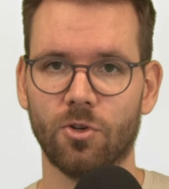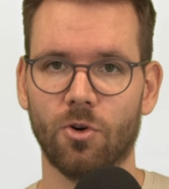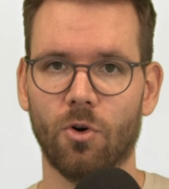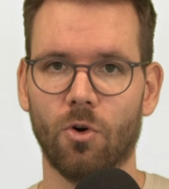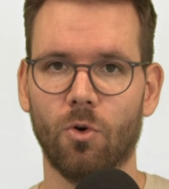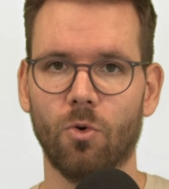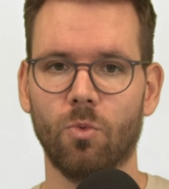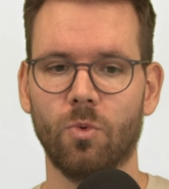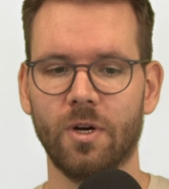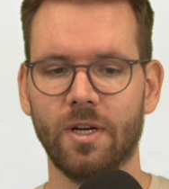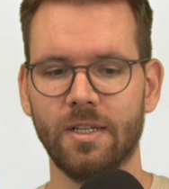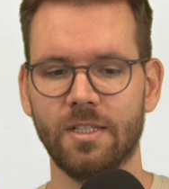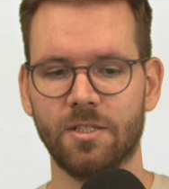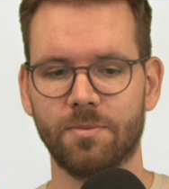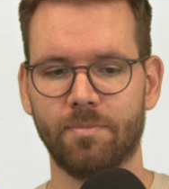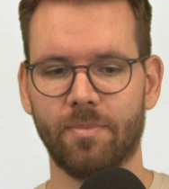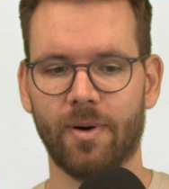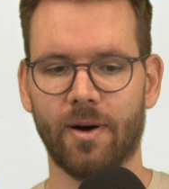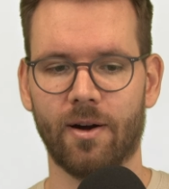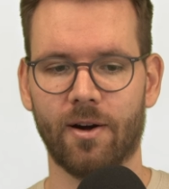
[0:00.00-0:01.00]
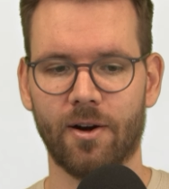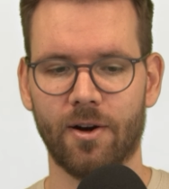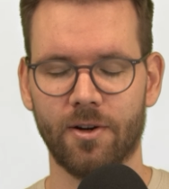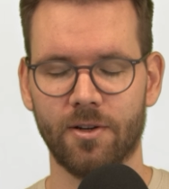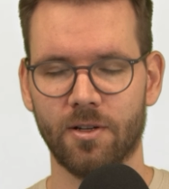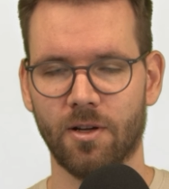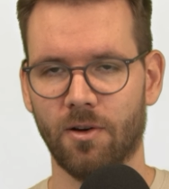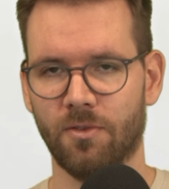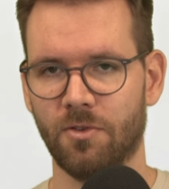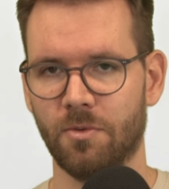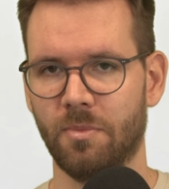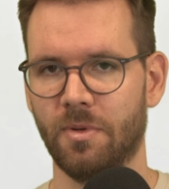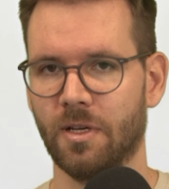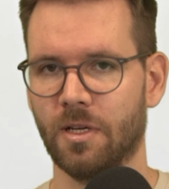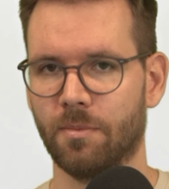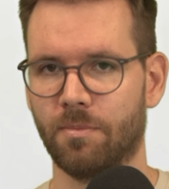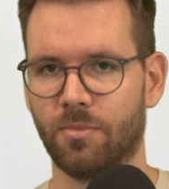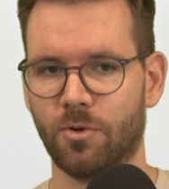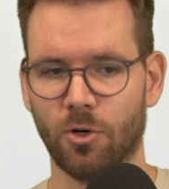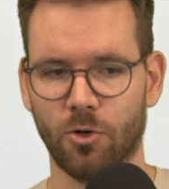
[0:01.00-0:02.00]
always part of a
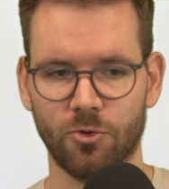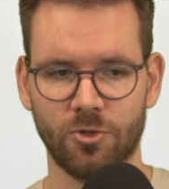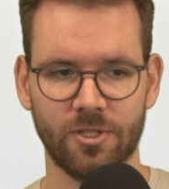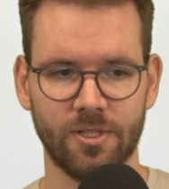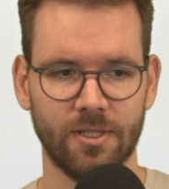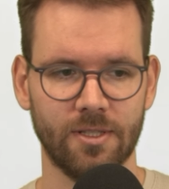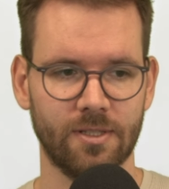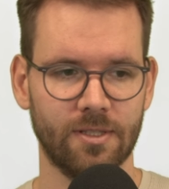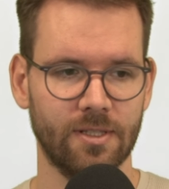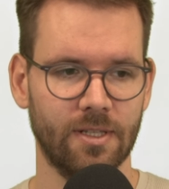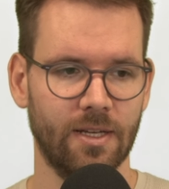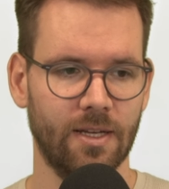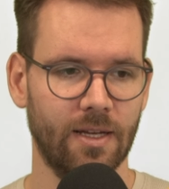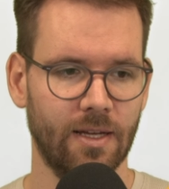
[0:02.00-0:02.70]
bigger process.